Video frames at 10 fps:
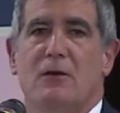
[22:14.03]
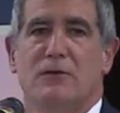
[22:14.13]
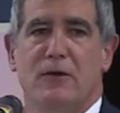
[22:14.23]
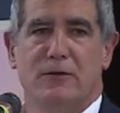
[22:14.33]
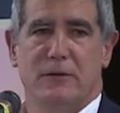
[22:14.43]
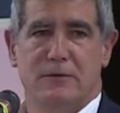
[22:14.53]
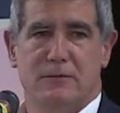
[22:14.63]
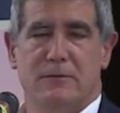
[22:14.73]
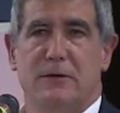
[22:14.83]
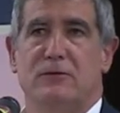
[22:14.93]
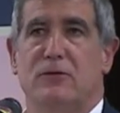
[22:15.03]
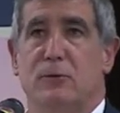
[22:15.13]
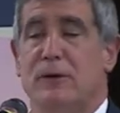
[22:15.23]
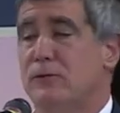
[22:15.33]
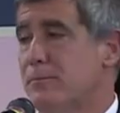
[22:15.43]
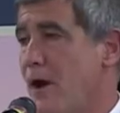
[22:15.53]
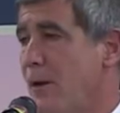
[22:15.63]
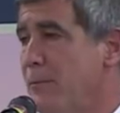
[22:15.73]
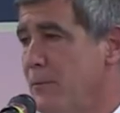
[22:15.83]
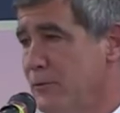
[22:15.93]
does it, does it raise
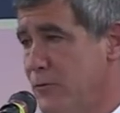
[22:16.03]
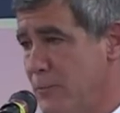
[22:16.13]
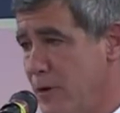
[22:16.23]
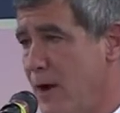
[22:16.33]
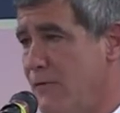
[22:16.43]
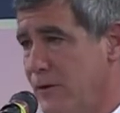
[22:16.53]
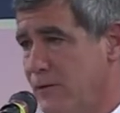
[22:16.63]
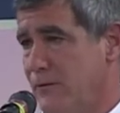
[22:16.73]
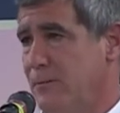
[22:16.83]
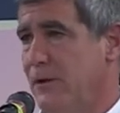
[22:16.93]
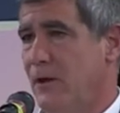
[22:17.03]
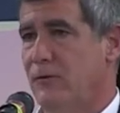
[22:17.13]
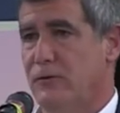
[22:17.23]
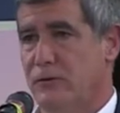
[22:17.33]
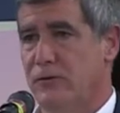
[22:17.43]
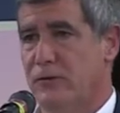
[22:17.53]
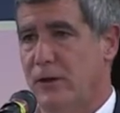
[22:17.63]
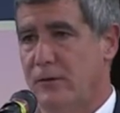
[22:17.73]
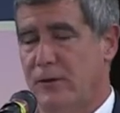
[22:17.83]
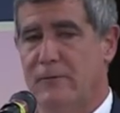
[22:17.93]
problems for Providence because it looks
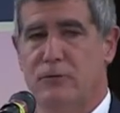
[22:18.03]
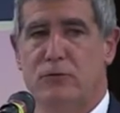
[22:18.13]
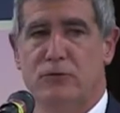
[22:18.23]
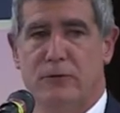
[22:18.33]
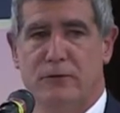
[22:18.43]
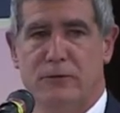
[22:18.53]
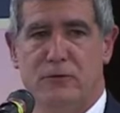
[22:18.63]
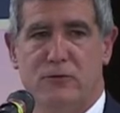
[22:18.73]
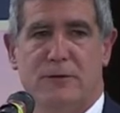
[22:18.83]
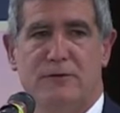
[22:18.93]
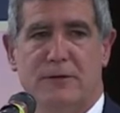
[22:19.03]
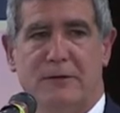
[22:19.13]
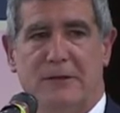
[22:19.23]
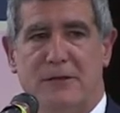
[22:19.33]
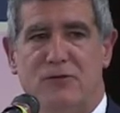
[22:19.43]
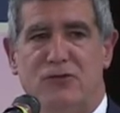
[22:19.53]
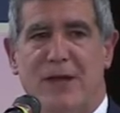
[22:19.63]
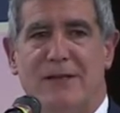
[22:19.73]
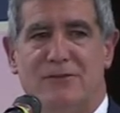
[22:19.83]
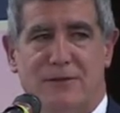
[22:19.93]
like evolution is intrinsically
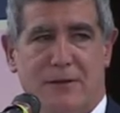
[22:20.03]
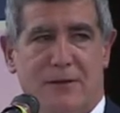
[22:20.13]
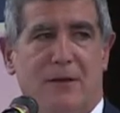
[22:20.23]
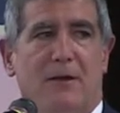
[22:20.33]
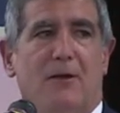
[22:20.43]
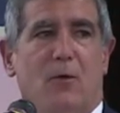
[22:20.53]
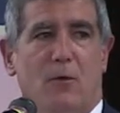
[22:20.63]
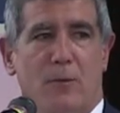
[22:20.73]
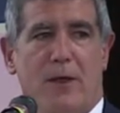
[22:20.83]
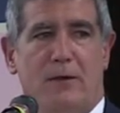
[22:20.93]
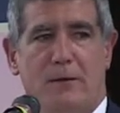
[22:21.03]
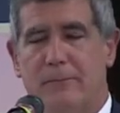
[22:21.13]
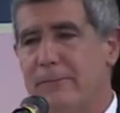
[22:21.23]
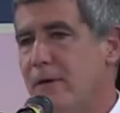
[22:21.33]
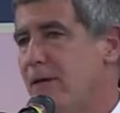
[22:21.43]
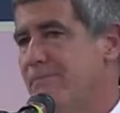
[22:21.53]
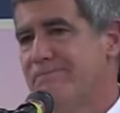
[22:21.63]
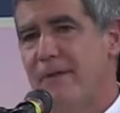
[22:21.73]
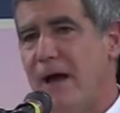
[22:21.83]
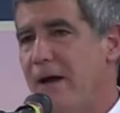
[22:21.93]
chancy or random?
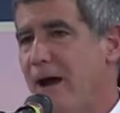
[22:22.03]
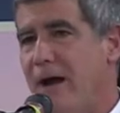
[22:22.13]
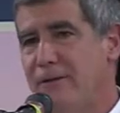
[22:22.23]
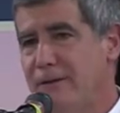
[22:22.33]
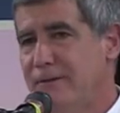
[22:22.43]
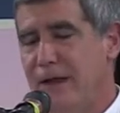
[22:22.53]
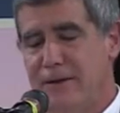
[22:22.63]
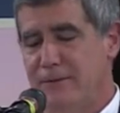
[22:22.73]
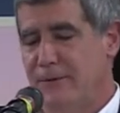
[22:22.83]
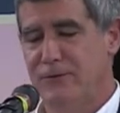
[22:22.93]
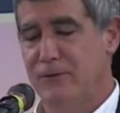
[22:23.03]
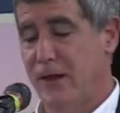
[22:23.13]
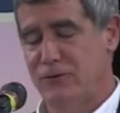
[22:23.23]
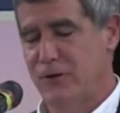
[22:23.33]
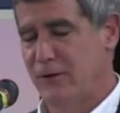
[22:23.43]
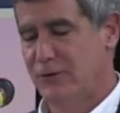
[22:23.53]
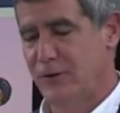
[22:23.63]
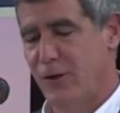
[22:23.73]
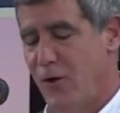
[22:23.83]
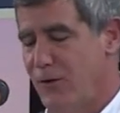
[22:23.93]
I think that is not a challenge
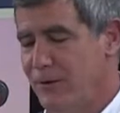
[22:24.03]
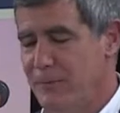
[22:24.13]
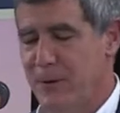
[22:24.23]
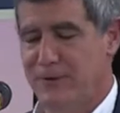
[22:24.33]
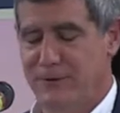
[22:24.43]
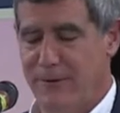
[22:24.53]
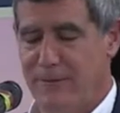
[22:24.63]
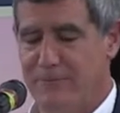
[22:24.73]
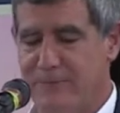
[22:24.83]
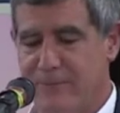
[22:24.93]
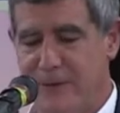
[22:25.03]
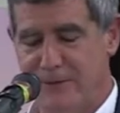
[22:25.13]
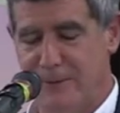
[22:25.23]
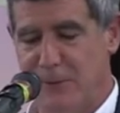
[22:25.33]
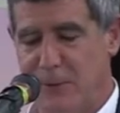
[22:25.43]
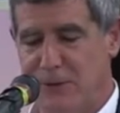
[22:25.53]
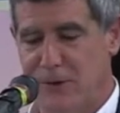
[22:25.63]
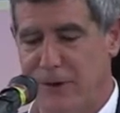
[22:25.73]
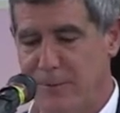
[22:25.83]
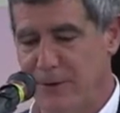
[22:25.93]
at all, but um, that's something we can
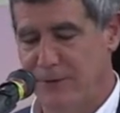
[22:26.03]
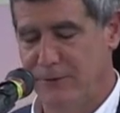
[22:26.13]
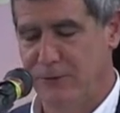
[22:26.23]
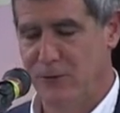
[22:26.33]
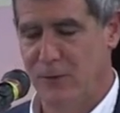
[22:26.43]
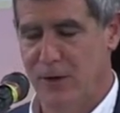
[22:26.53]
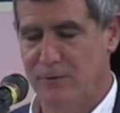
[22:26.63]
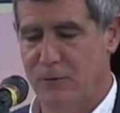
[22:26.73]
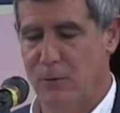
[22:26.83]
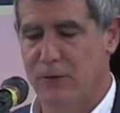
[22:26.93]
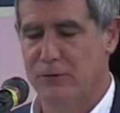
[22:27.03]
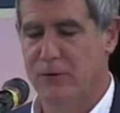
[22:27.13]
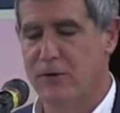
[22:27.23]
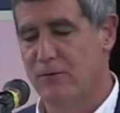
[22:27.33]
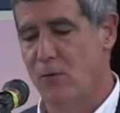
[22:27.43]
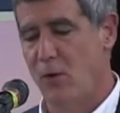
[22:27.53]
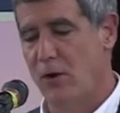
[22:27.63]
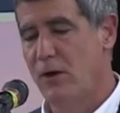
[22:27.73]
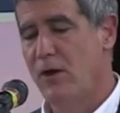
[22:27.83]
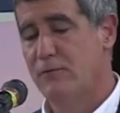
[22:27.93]
talk about in Q&A if you want. So here are
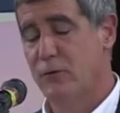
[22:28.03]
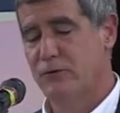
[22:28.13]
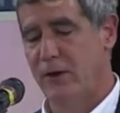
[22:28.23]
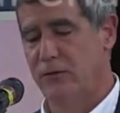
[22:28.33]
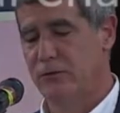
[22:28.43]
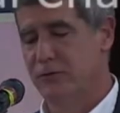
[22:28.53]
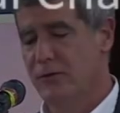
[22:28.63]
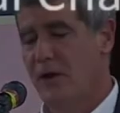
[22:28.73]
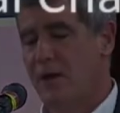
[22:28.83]
four, four challenges.